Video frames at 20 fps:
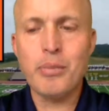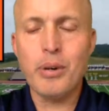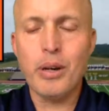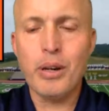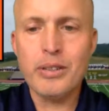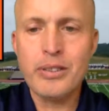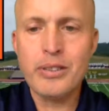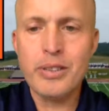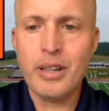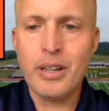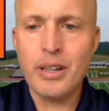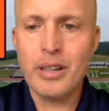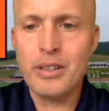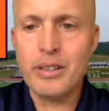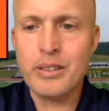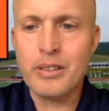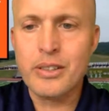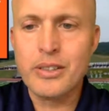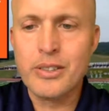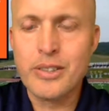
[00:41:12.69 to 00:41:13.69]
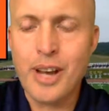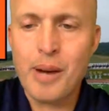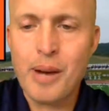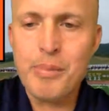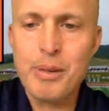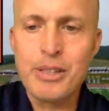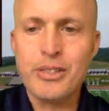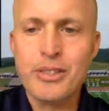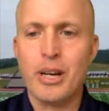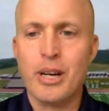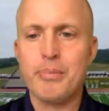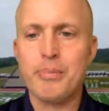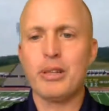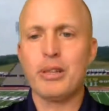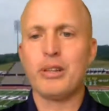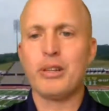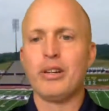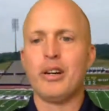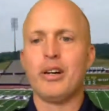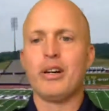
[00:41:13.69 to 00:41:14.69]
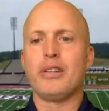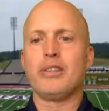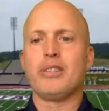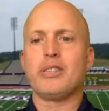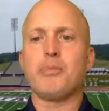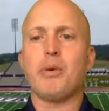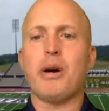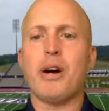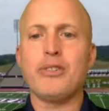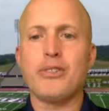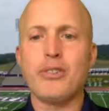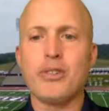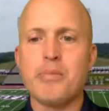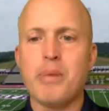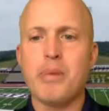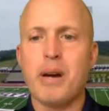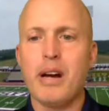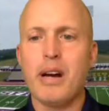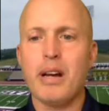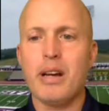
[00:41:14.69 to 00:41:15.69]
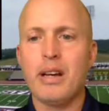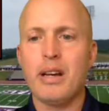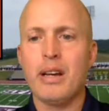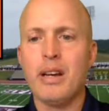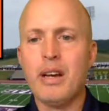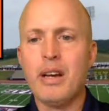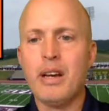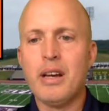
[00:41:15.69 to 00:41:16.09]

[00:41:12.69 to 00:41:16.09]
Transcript: But uh, to tell me something good, sponsored by